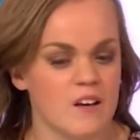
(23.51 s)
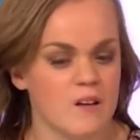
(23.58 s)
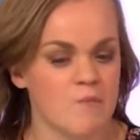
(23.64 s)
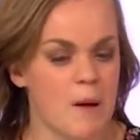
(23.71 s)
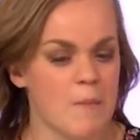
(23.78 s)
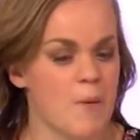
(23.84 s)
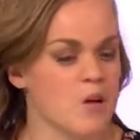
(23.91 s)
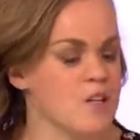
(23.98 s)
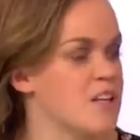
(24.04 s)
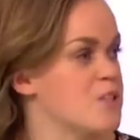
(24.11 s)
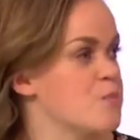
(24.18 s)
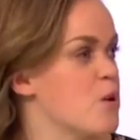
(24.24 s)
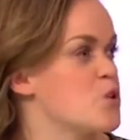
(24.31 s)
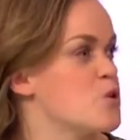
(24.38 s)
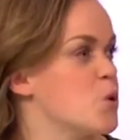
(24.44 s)
my body is
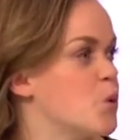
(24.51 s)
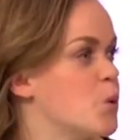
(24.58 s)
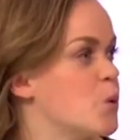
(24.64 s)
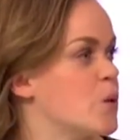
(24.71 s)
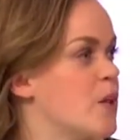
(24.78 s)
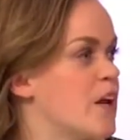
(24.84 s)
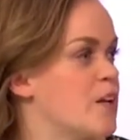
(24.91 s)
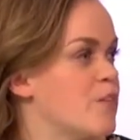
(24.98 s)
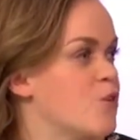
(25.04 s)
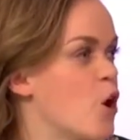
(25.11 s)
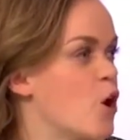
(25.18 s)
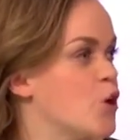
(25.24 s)
my tool, and I've got